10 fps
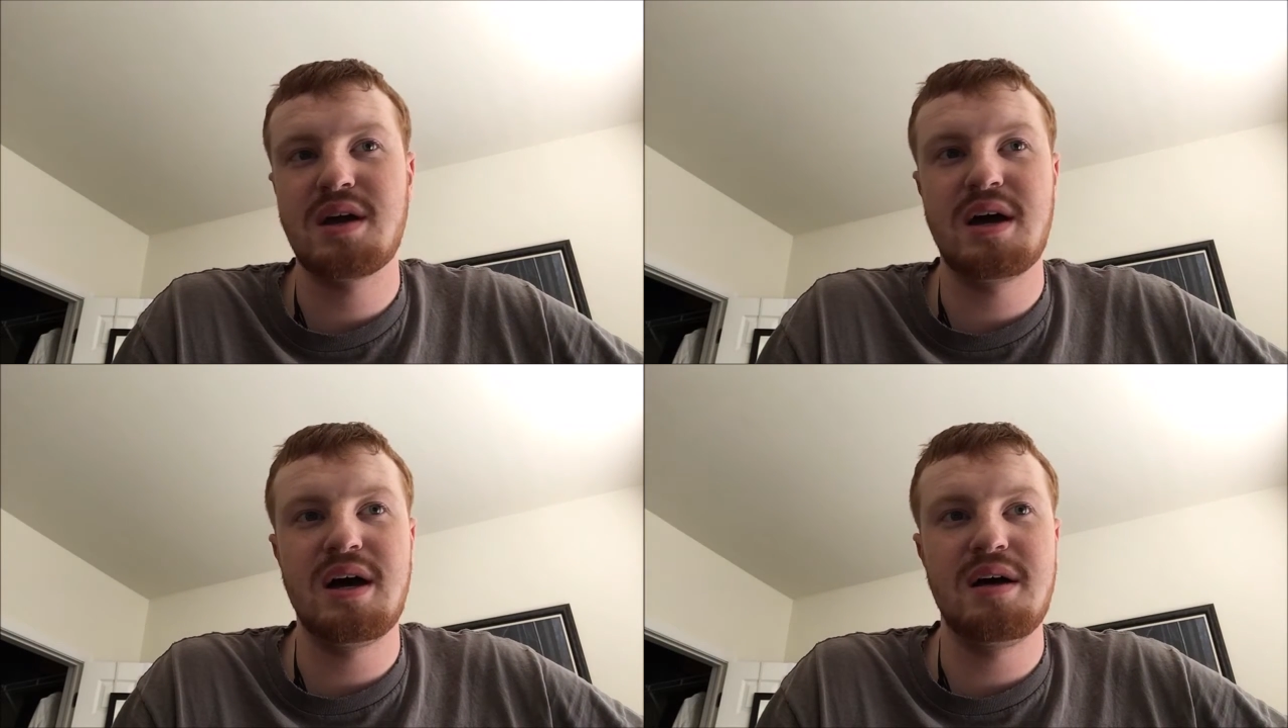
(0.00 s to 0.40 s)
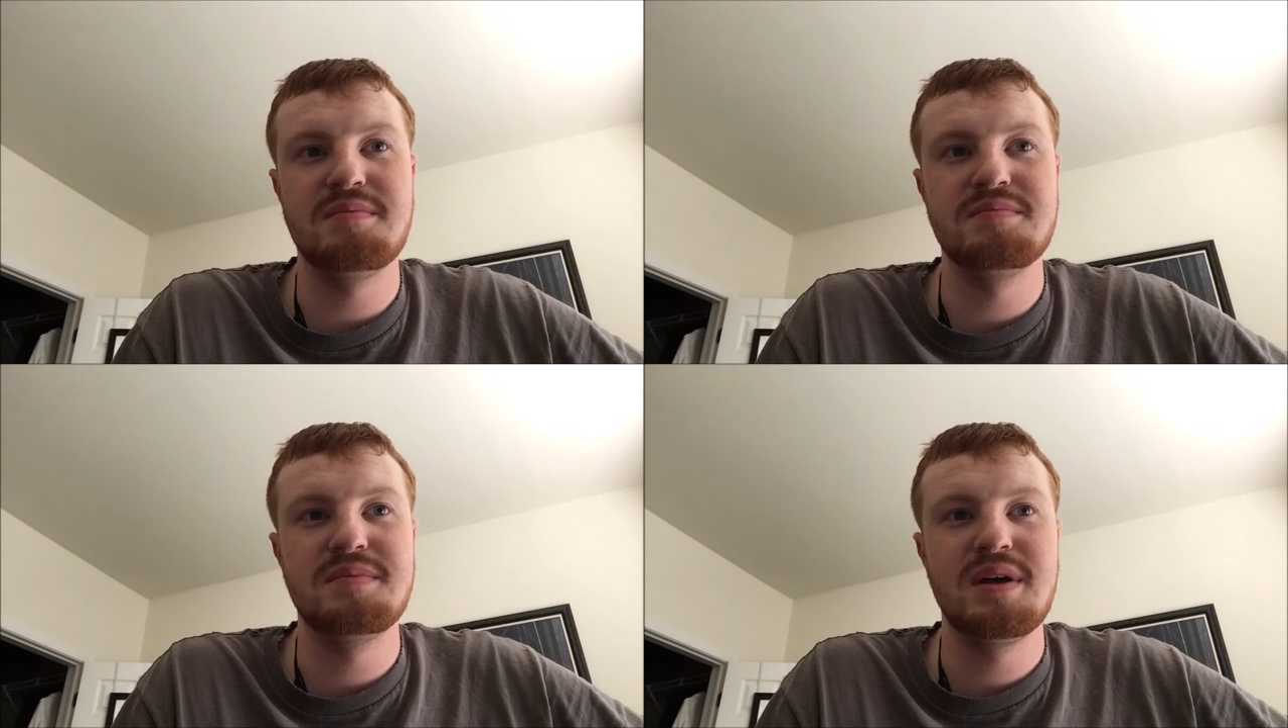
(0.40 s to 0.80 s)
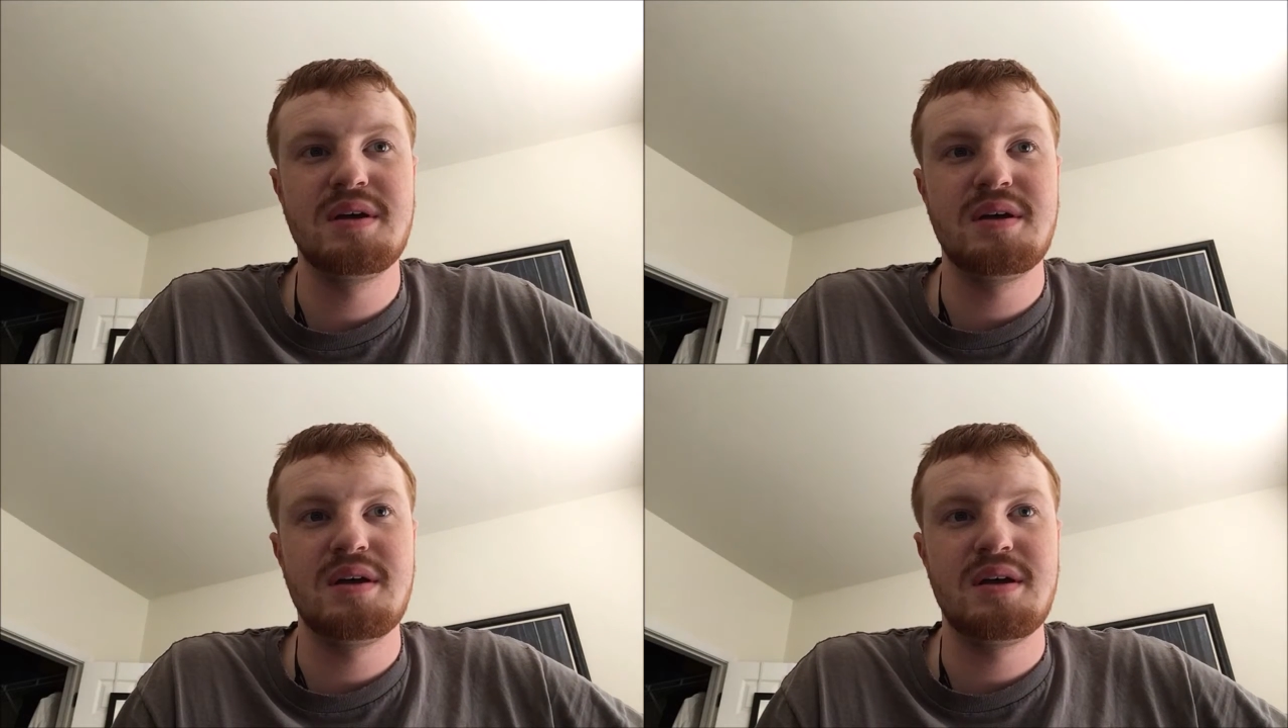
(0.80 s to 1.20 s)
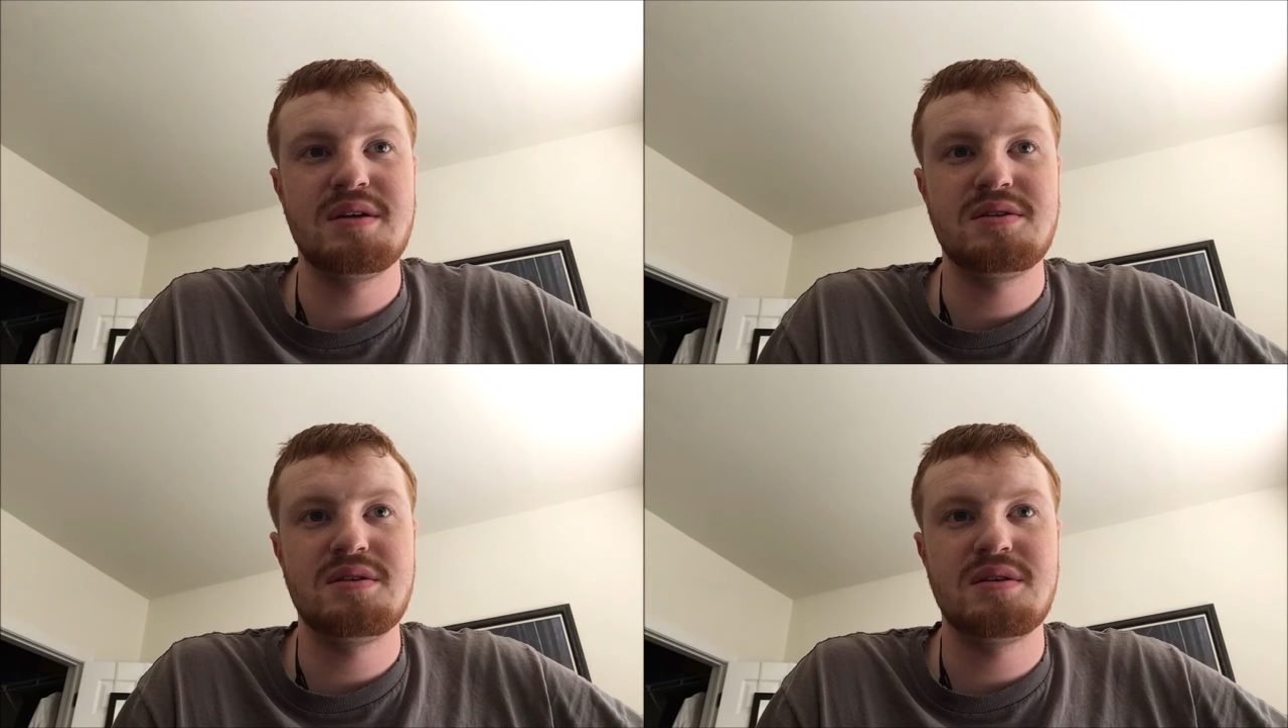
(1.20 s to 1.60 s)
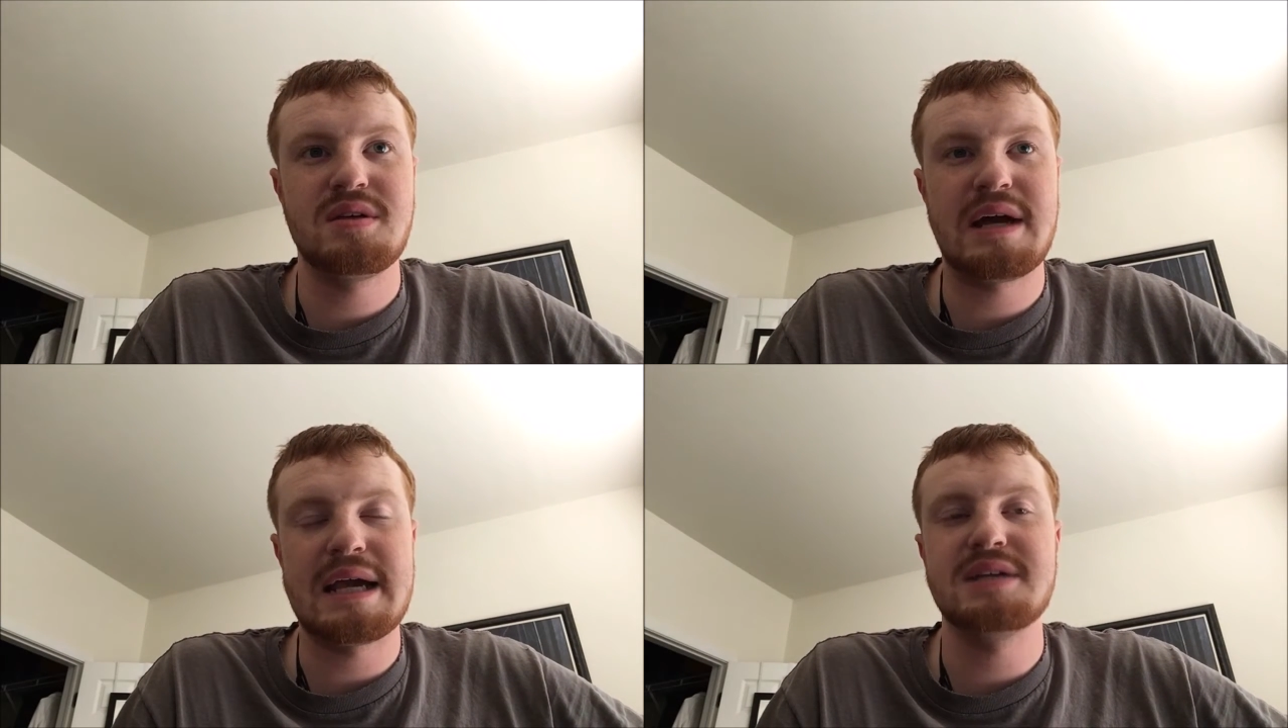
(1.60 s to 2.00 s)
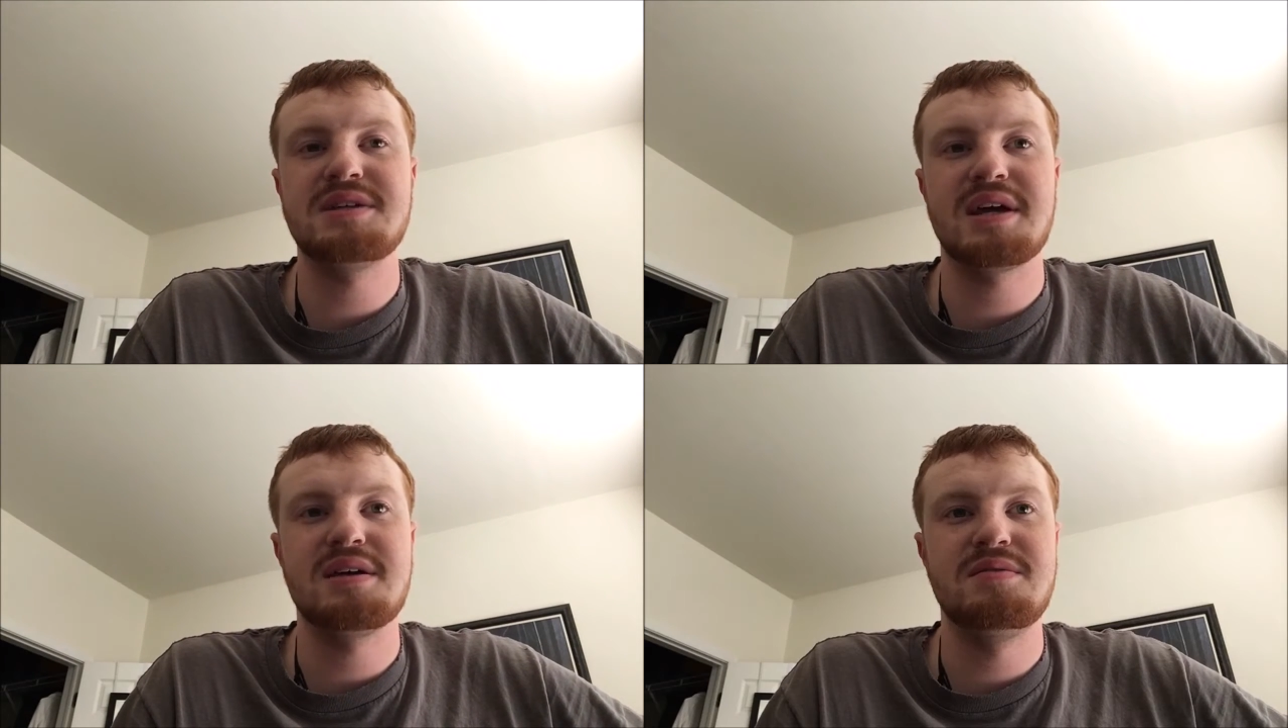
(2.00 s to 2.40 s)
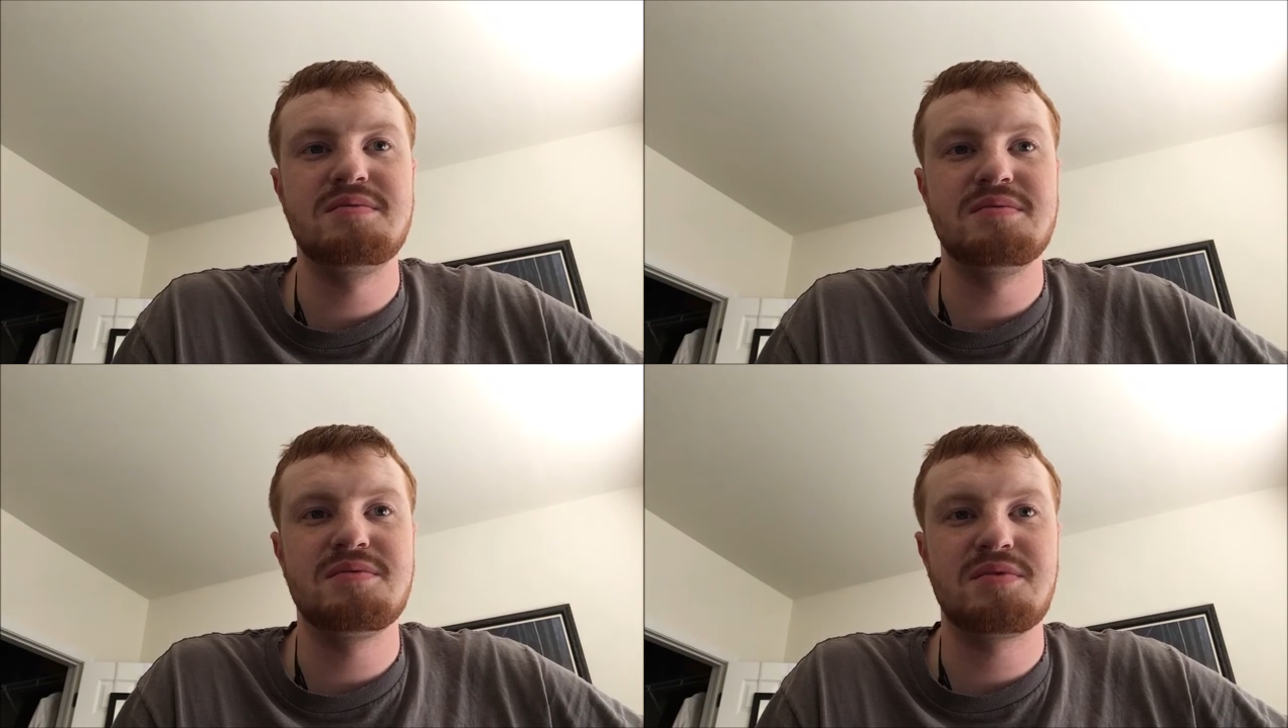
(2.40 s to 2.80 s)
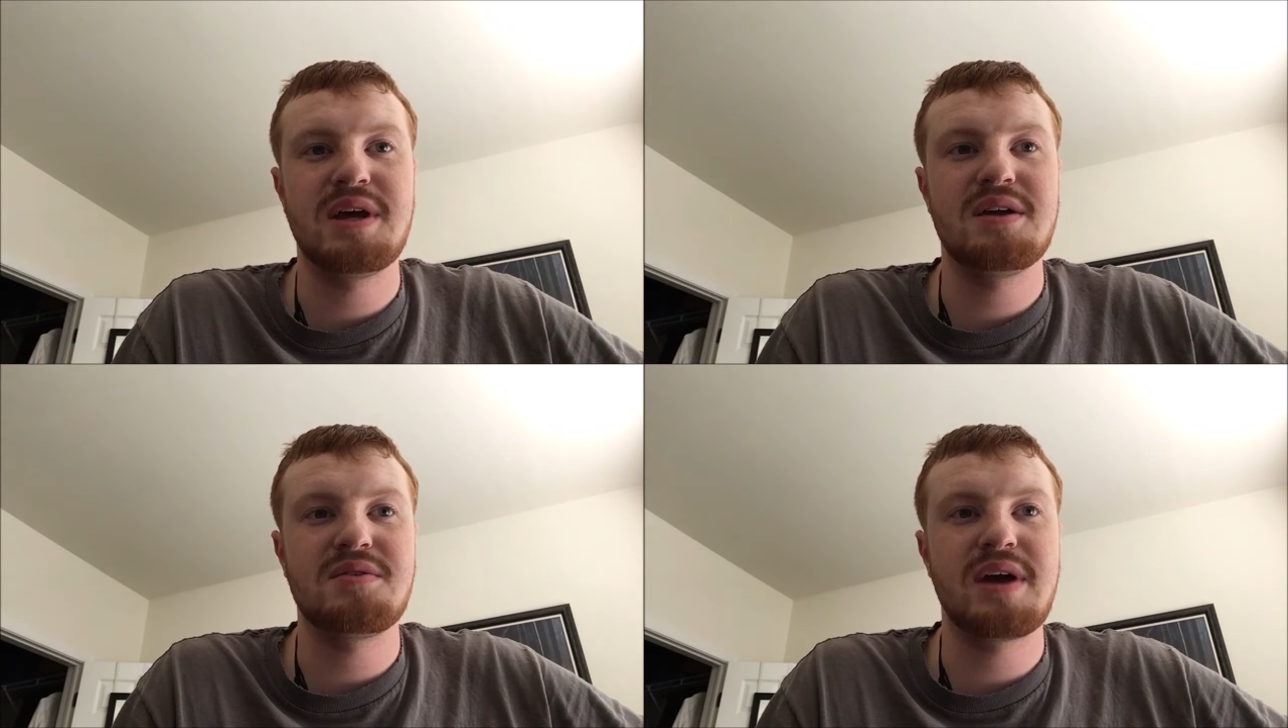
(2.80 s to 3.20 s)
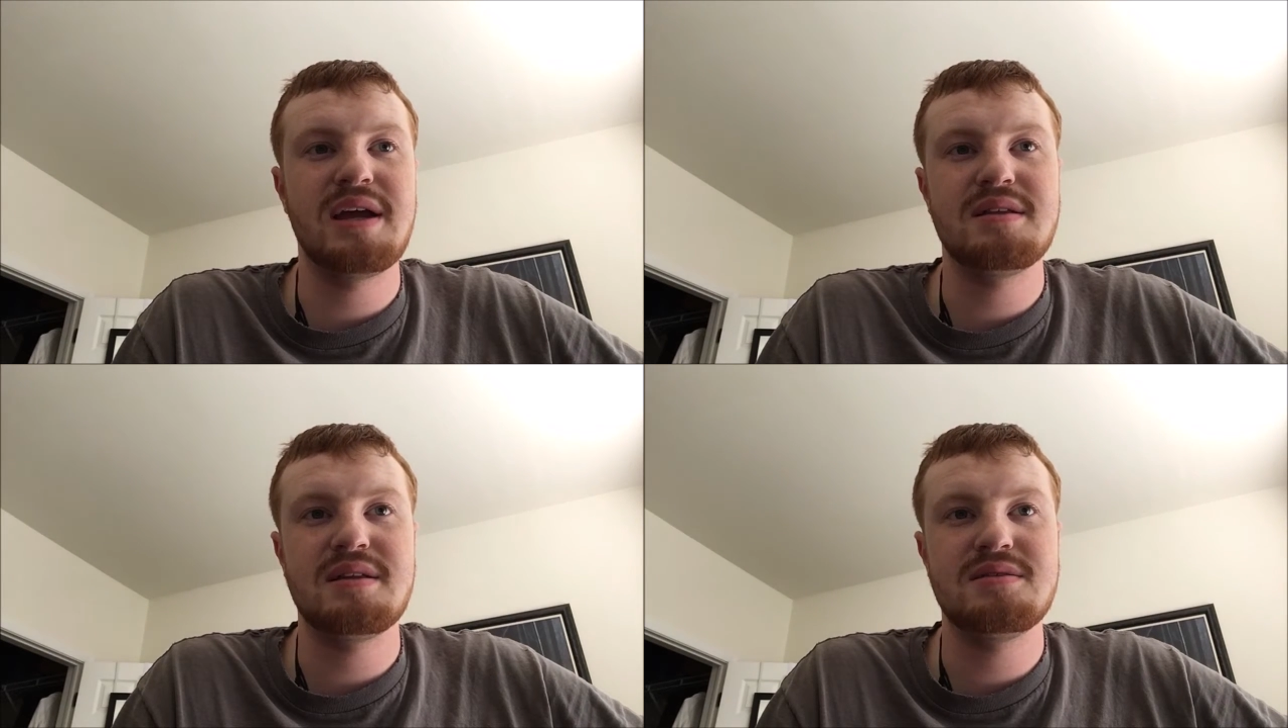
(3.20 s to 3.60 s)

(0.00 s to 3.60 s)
I guess I could reiterate.